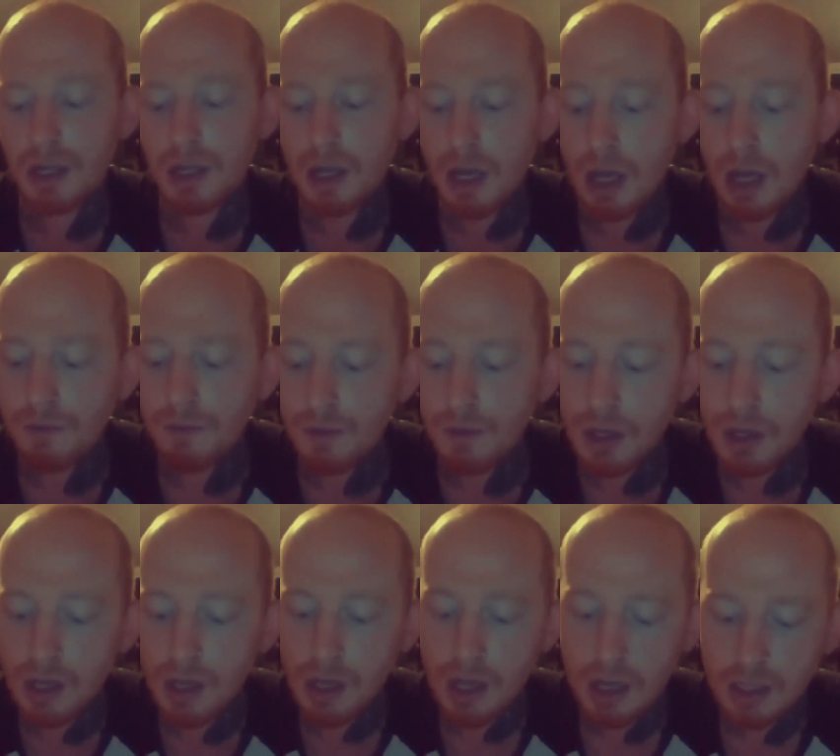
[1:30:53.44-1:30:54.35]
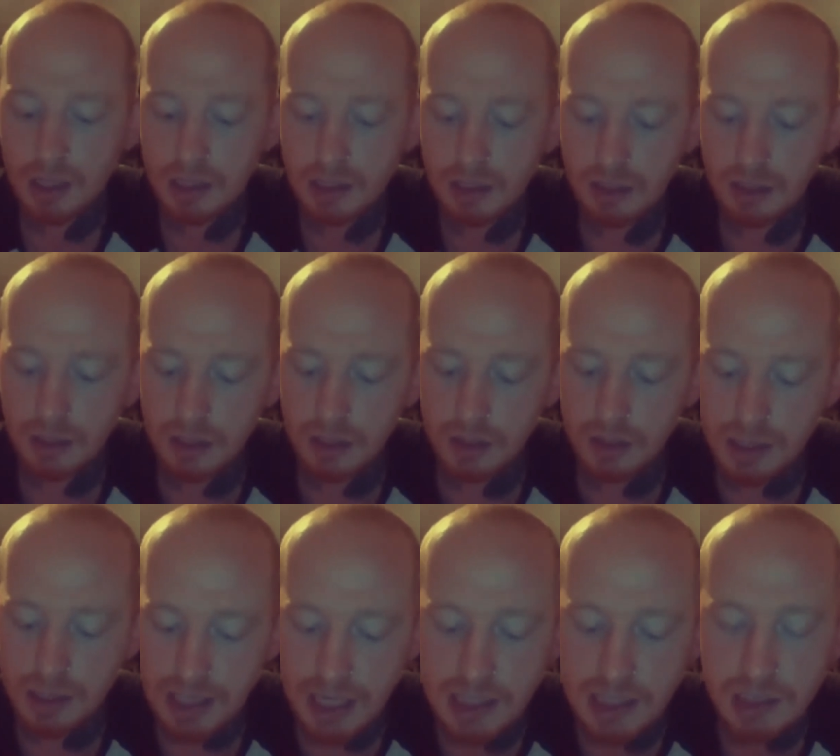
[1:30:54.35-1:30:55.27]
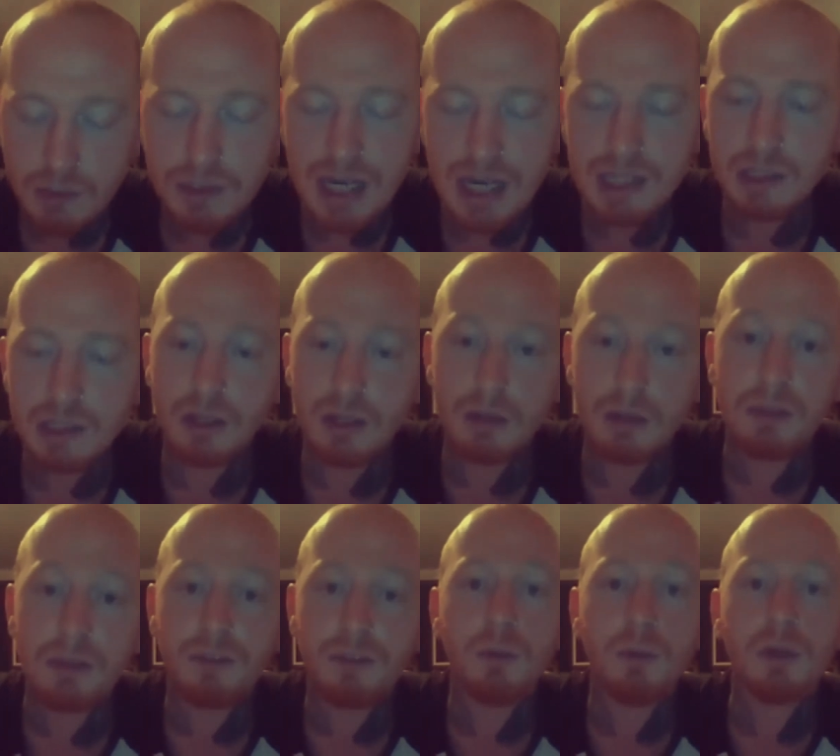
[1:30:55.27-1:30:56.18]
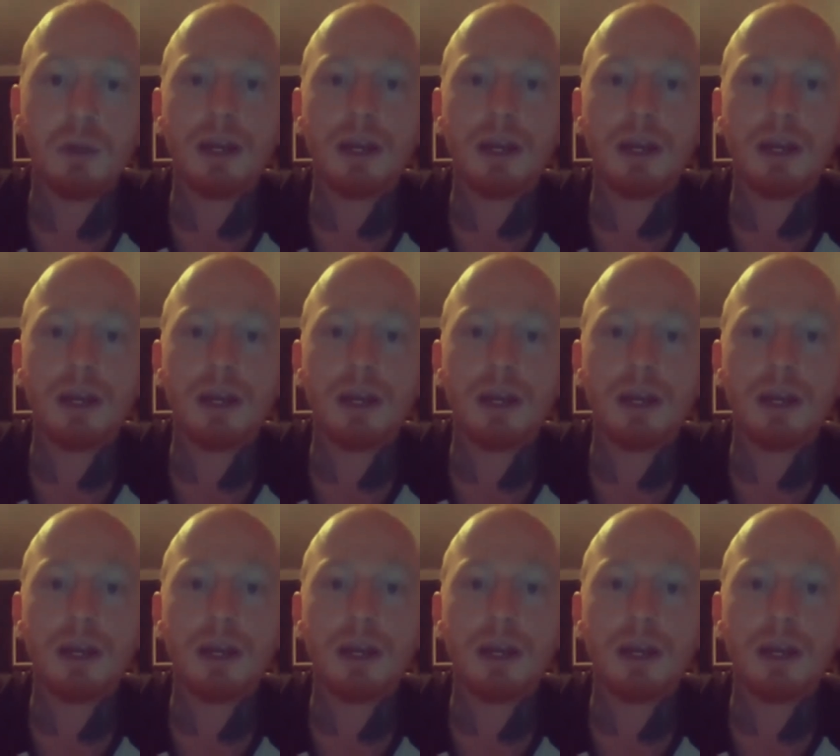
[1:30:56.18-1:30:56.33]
if the days you tattooed him, if you were like,